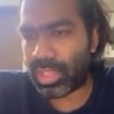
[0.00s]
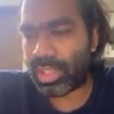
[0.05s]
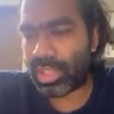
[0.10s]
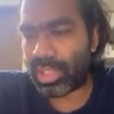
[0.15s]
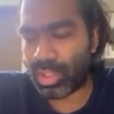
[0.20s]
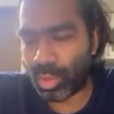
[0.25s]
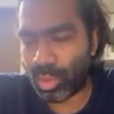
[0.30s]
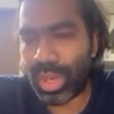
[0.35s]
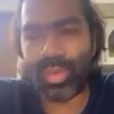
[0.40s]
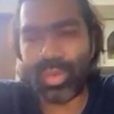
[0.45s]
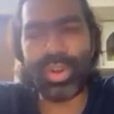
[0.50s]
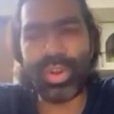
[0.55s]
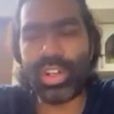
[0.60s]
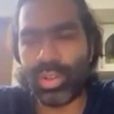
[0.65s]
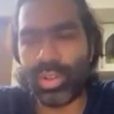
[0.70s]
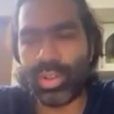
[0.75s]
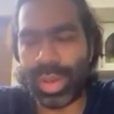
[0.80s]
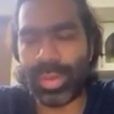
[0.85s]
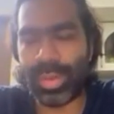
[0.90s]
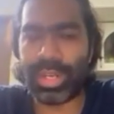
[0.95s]
So why you want to
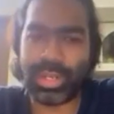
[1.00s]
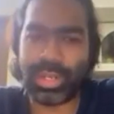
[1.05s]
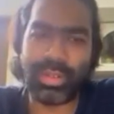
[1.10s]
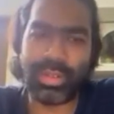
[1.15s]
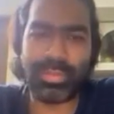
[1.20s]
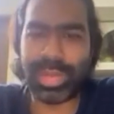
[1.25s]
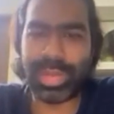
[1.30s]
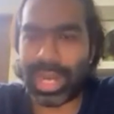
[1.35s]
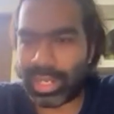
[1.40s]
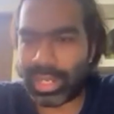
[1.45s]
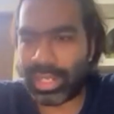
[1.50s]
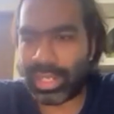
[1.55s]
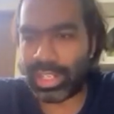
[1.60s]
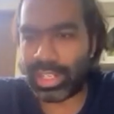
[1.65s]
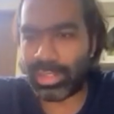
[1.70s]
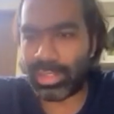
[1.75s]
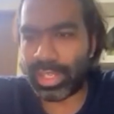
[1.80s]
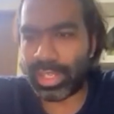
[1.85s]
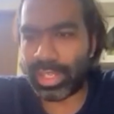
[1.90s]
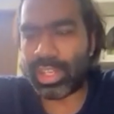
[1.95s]
do, I mean, practically
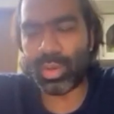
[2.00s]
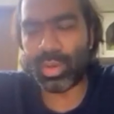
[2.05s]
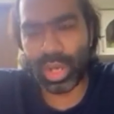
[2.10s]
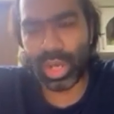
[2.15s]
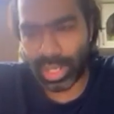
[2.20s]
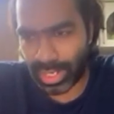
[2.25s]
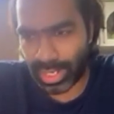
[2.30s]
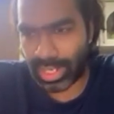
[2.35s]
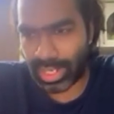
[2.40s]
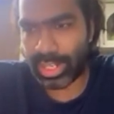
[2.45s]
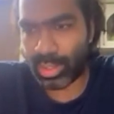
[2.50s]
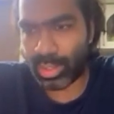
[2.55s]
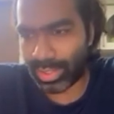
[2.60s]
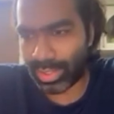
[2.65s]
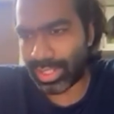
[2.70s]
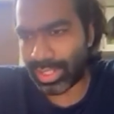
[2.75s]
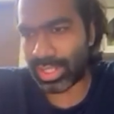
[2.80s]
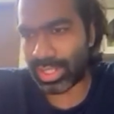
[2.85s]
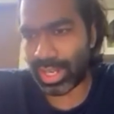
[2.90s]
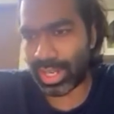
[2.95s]
speaking, you want to really do
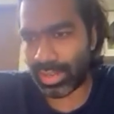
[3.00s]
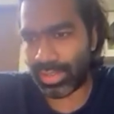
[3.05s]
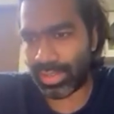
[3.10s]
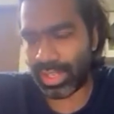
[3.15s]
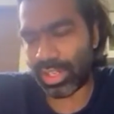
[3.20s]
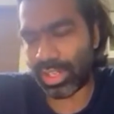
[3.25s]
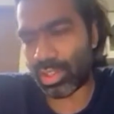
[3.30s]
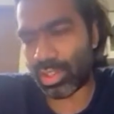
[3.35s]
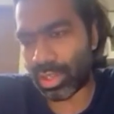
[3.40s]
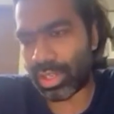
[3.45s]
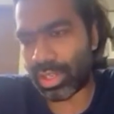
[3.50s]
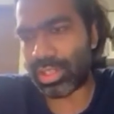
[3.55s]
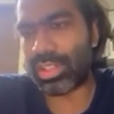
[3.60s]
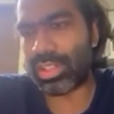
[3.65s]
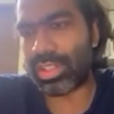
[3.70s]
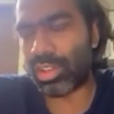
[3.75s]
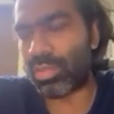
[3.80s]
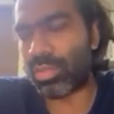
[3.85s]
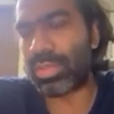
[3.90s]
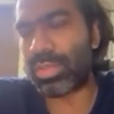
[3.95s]
scintigraphy in a Sjögren
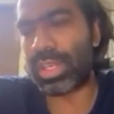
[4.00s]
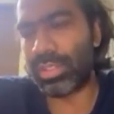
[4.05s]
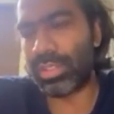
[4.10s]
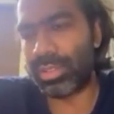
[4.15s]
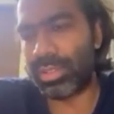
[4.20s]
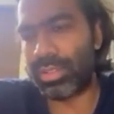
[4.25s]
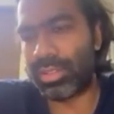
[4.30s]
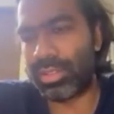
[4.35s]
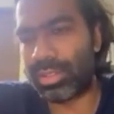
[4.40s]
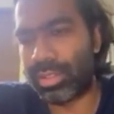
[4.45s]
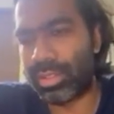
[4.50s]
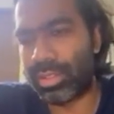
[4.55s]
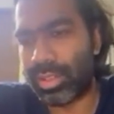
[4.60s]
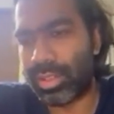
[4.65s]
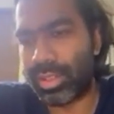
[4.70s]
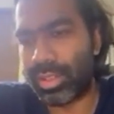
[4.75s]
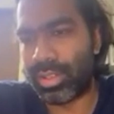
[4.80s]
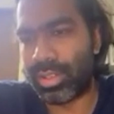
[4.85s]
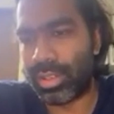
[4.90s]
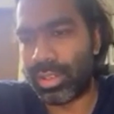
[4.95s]
syndrome case?
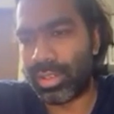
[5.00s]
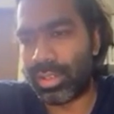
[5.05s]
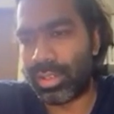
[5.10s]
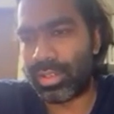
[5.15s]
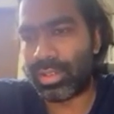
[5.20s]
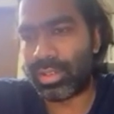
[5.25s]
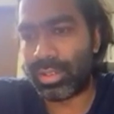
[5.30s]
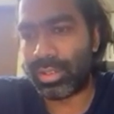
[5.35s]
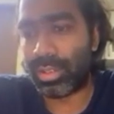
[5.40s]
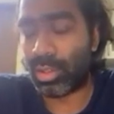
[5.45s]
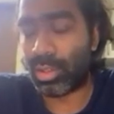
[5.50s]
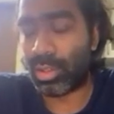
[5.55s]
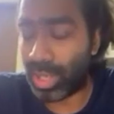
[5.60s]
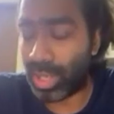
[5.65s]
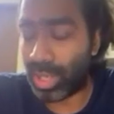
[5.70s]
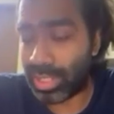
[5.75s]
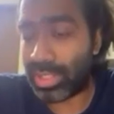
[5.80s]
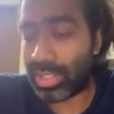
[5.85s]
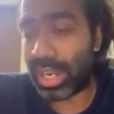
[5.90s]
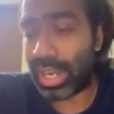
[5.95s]
Who
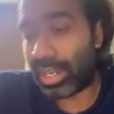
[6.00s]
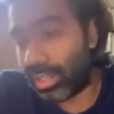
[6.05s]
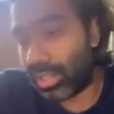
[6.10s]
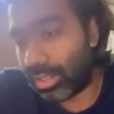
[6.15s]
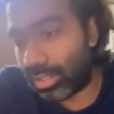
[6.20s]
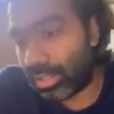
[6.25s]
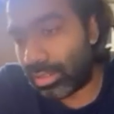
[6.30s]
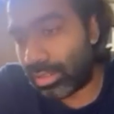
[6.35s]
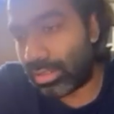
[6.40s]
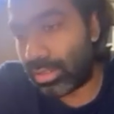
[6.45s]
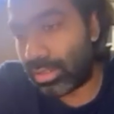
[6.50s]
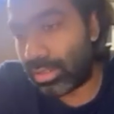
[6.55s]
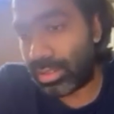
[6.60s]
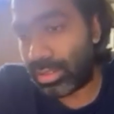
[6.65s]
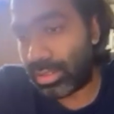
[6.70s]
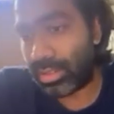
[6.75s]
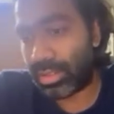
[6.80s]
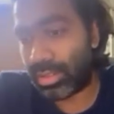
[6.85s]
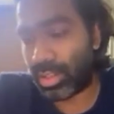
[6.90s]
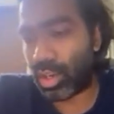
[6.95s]
does that,
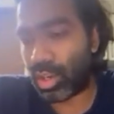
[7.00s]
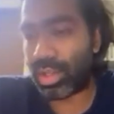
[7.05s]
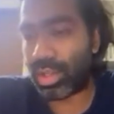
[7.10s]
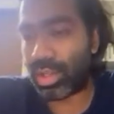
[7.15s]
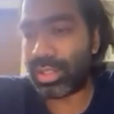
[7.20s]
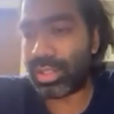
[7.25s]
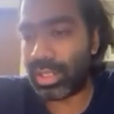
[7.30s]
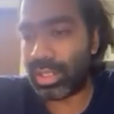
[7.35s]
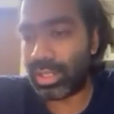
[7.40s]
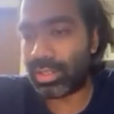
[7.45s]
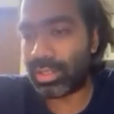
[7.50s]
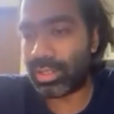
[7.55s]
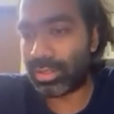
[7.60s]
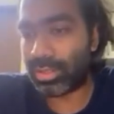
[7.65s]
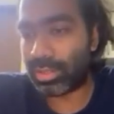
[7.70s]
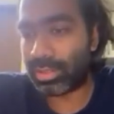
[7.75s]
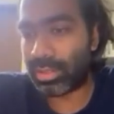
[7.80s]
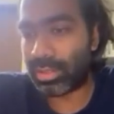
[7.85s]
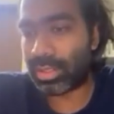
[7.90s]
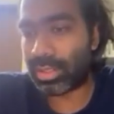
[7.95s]
honestly,
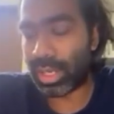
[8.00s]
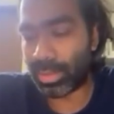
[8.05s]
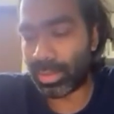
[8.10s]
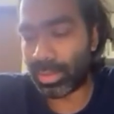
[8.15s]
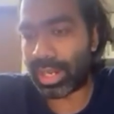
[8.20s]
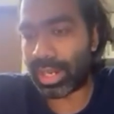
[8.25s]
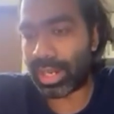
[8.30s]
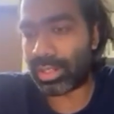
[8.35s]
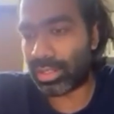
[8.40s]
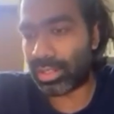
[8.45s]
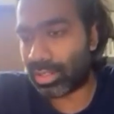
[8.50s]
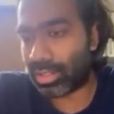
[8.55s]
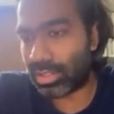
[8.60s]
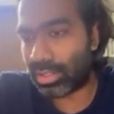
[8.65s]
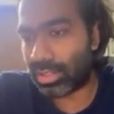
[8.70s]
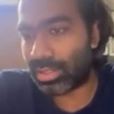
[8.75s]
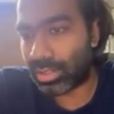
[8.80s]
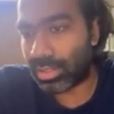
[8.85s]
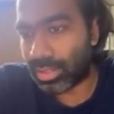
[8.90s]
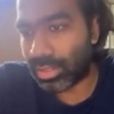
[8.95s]
in
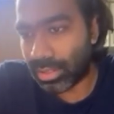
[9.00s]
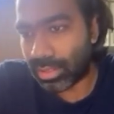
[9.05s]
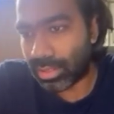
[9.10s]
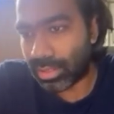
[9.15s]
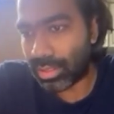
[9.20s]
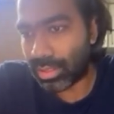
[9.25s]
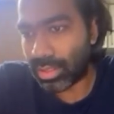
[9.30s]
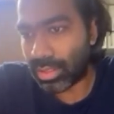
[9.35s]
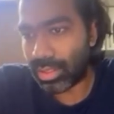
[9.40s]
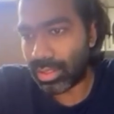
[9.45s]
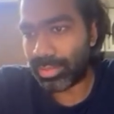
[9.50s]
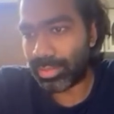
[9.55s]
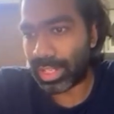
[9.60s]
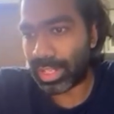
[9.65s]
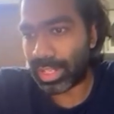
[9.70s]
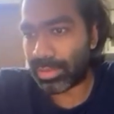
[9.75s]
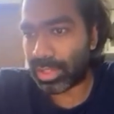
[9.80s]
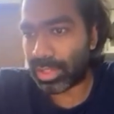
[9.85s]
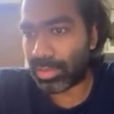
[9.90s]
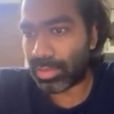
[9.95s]
practice? Pick
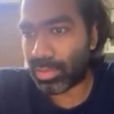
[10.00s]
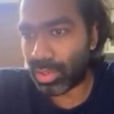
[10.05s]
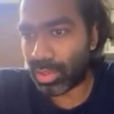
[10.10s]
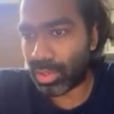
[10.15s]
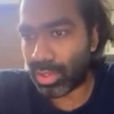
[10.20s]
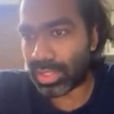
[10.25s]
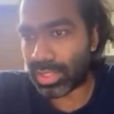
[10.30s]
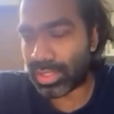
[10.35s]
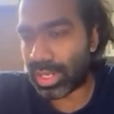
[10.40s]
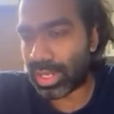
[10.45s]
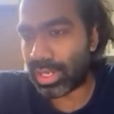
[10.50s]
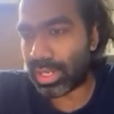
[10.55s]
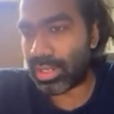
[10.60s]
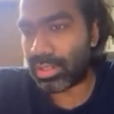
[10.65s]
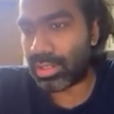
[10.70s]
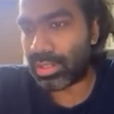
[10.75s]
up someone who does that.